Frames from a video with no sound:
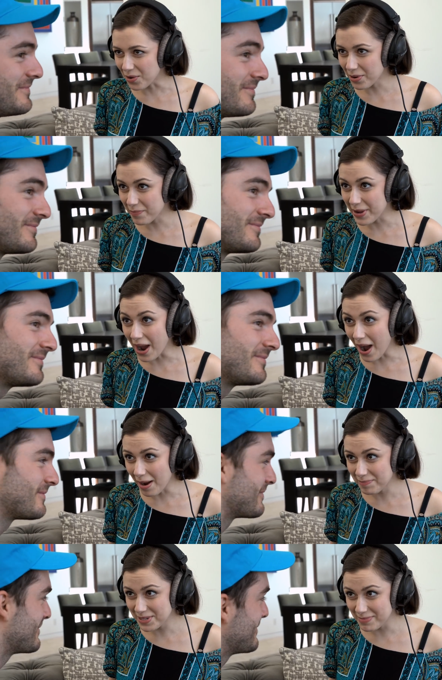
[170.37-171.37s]
Speaker 1: you would
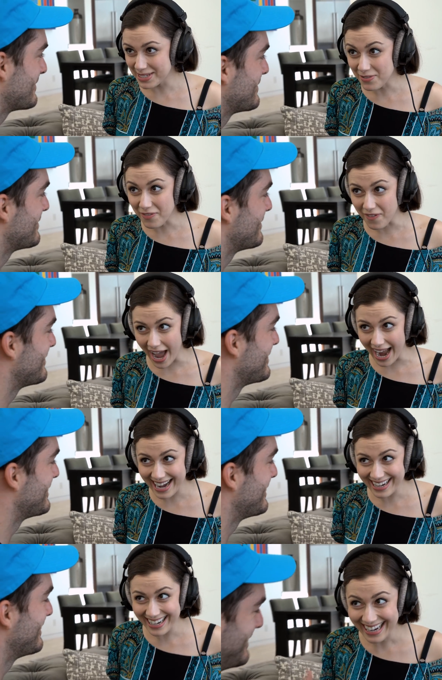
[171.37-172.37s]
be Optimus
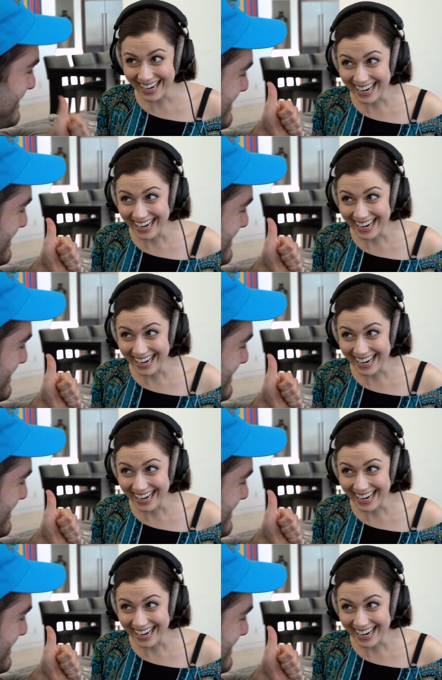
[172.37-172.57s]
Fine.